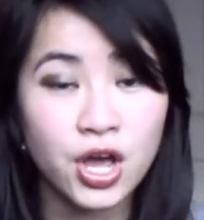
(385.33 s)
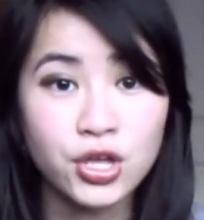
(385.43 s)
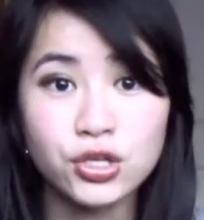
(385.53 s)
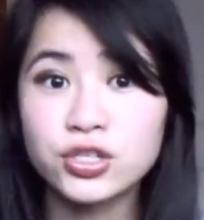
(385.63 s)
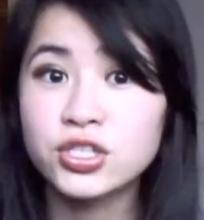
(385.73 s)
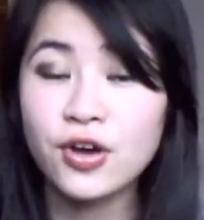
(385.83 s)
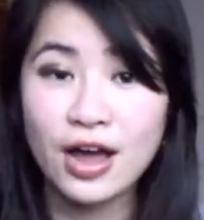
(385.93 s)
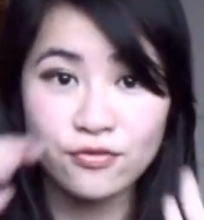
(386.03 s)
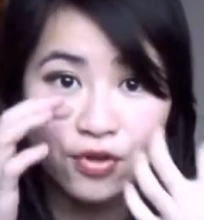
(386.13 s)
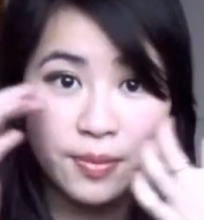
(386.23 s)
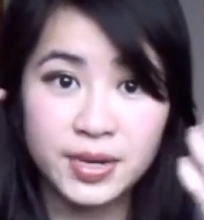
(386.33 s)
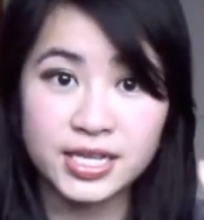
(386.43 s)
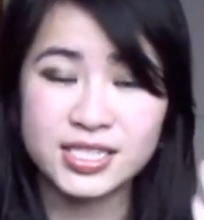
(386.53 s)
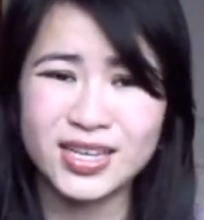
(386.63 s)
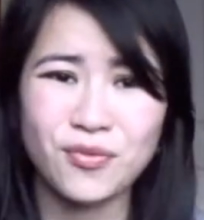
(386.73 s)
you'll still have
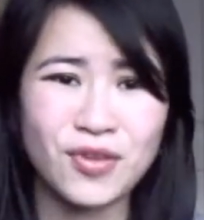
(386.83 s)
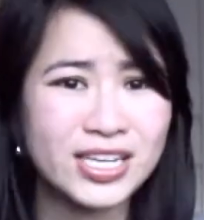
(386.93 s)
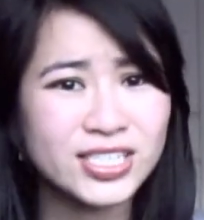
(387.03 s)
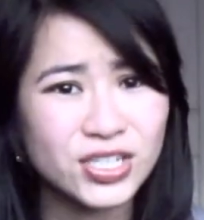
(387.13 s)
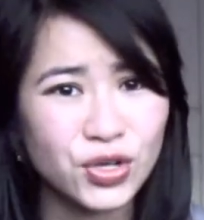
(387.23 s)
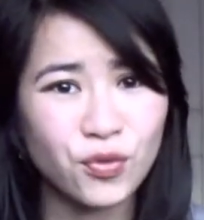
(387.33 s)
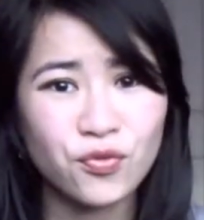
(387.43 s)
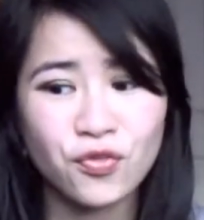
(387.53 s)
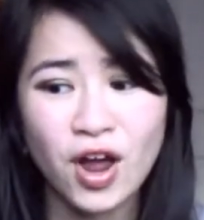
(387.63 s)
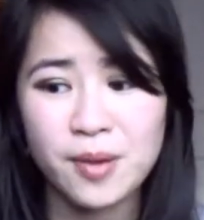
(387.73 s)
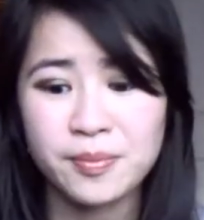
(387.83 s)
remnants and residue from